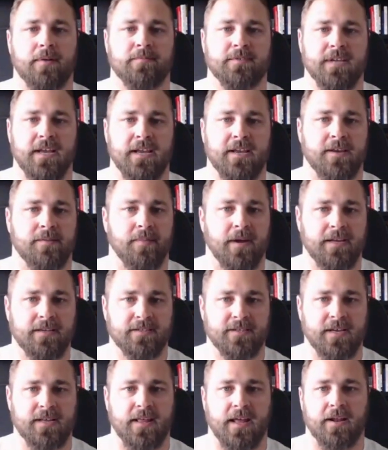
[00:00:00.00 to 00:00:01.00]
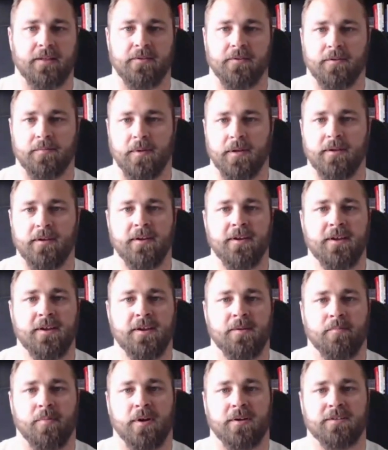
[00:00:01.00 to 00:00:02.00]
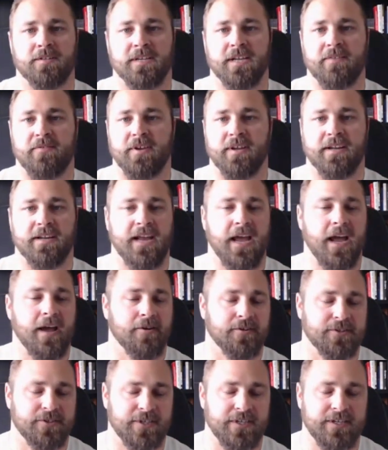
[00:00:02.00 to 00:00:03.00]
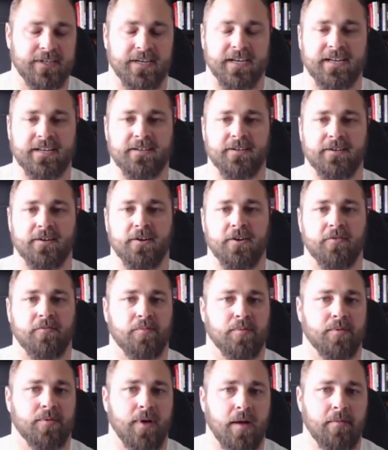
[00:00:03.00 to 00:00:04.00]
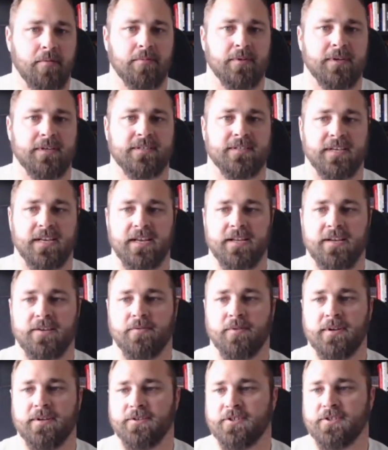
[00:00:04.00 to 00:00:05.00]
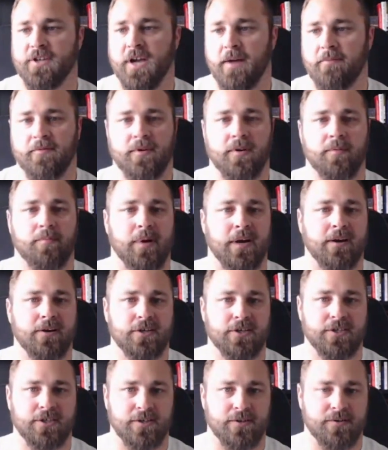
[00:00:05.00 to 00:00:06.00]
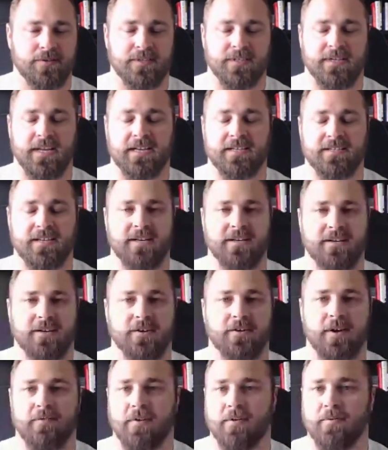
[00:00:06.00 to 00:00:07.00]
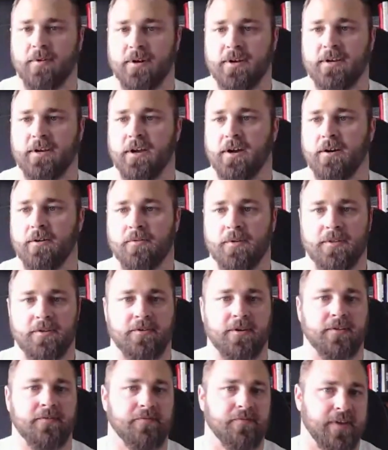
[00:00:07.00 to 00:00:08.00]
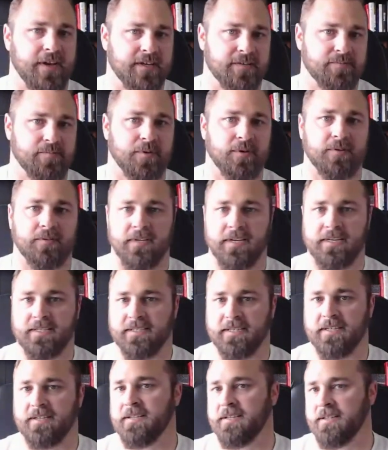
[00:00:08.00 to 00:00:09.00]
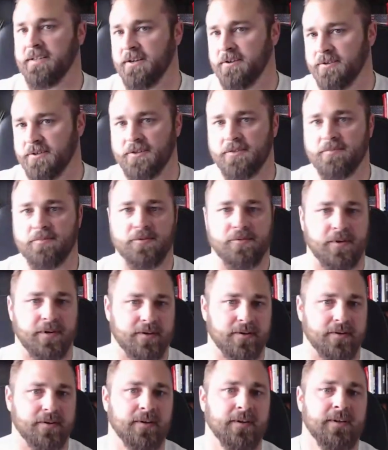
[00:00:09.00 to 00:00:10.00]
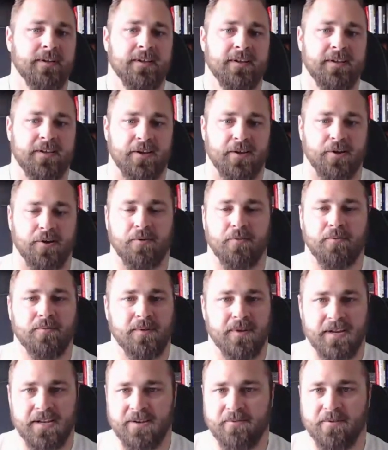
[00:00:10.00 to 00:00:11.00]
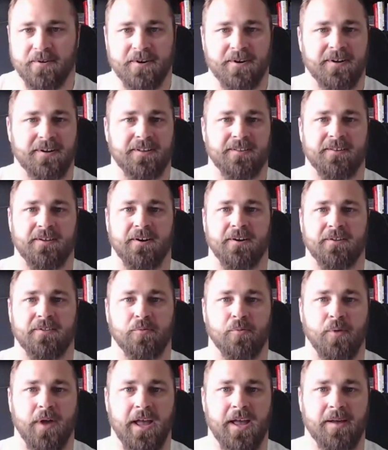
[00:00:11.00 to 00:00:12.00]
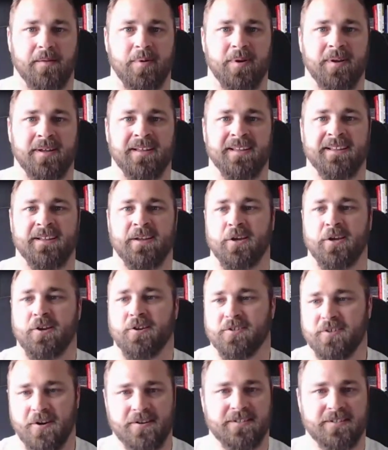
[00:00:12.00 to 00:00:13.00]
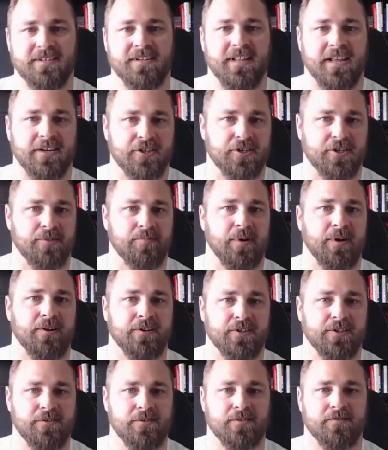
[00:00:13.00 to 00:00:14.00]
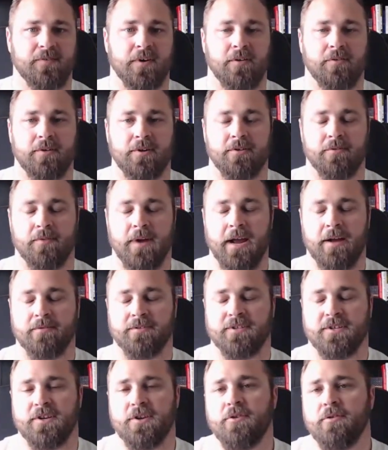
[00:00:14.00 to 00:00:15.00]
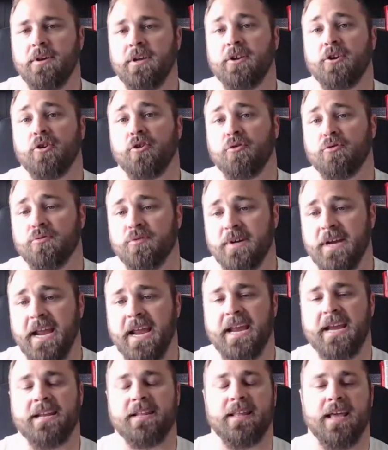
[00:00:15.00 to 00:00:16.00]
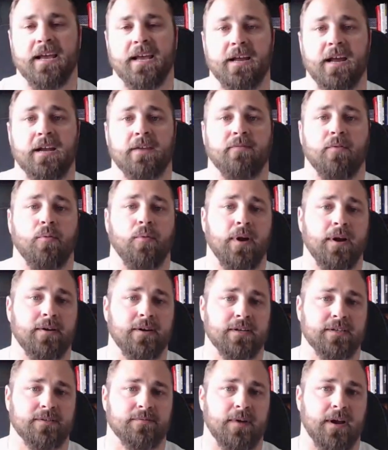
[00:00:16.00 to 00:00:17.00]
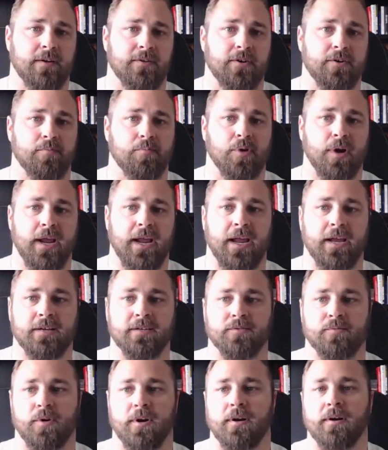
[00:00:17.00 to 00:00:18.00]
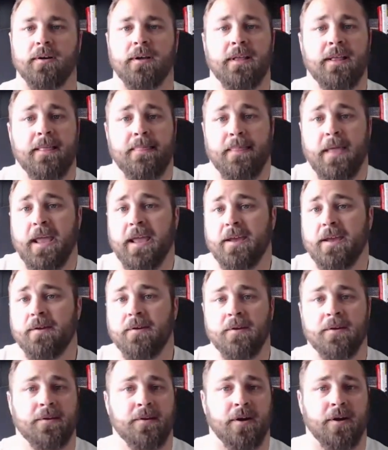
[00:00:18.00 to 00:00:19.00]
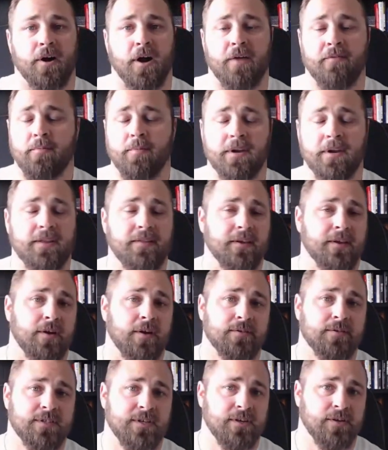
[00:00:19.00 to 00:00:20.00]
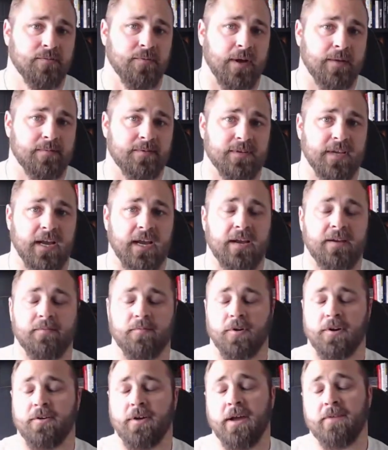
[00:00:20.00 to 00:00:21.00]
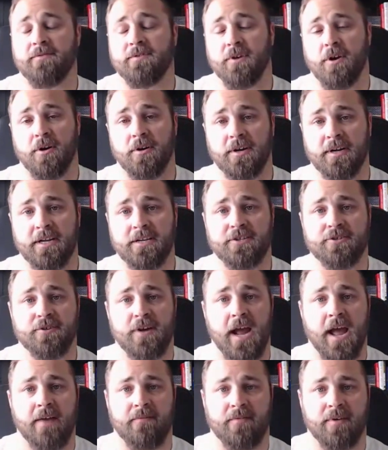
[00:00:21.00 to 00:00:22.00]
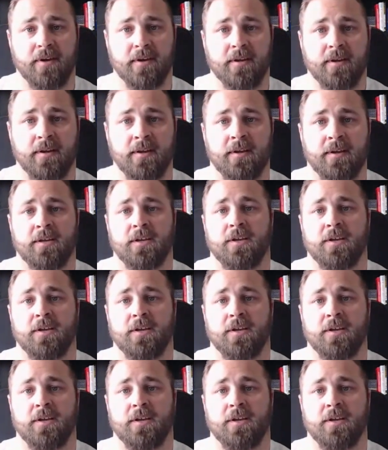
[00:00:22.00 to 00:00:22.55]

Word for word: website, you might see that a little bit. But to give you an analogy, again, you know, you've probably seen you went and shopped for a pair of shoes, and next thing you know, everywhere you go, whether you're on Facebook, LinkedIn, YouTube, Twitter, you know, anywhere on, on the web, you start to see that pair of shoes follow you around. So you can create that kind of awareness around your brand where, hey, everybody that goes to your website where you have targeted traffic,